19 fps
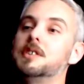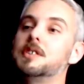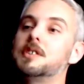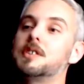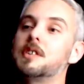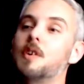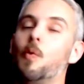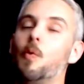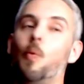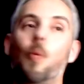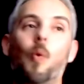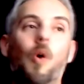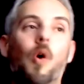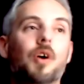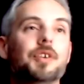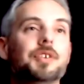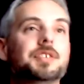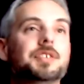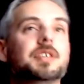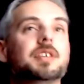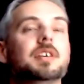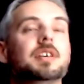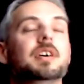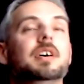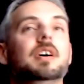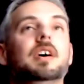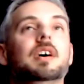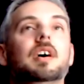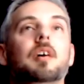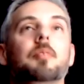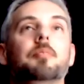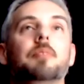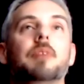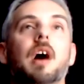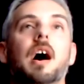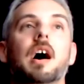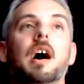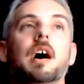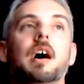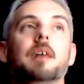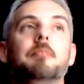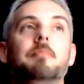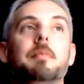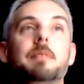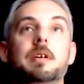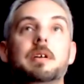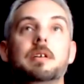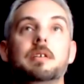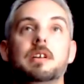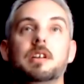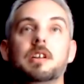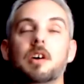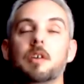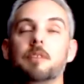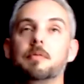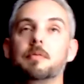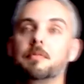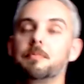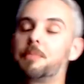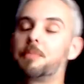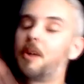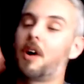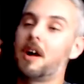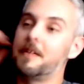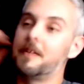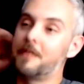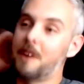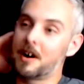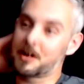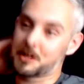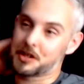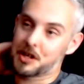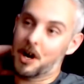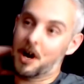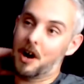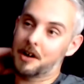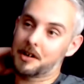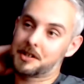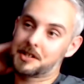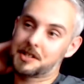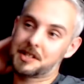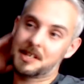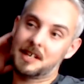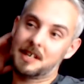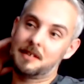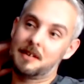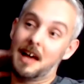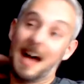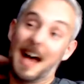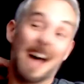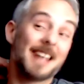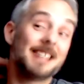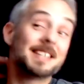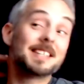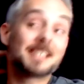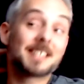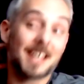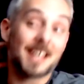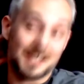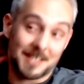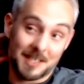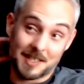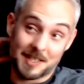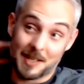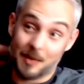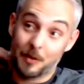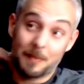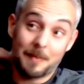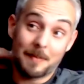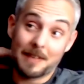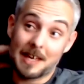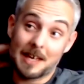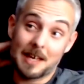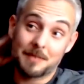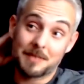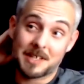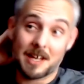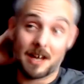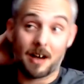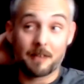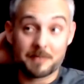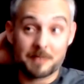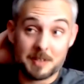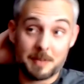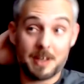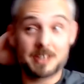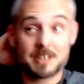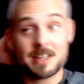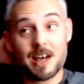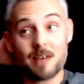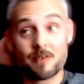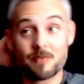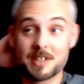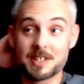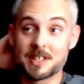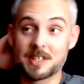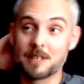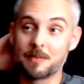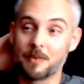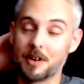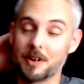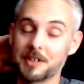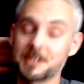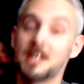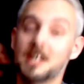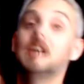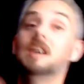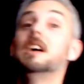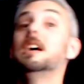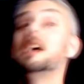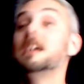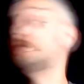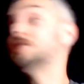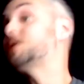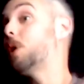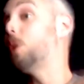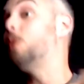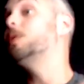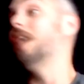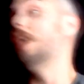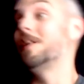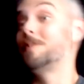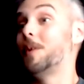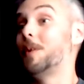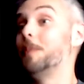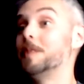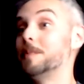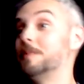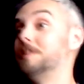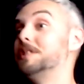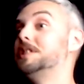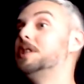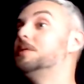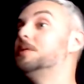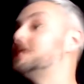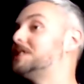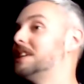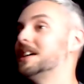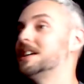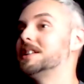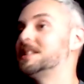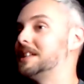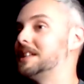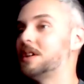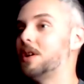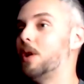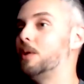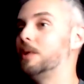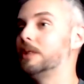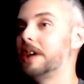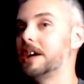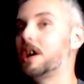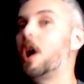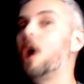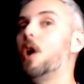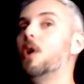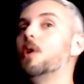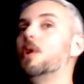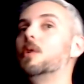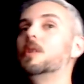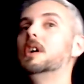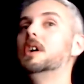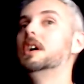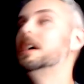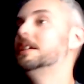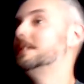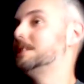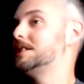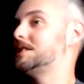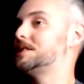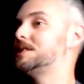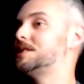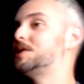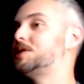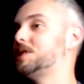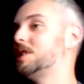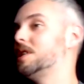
And what... maybe Privarch Chark's ancestors did, or maybe he himself, depends how recent it was, stole that from them and used it as this whole this is the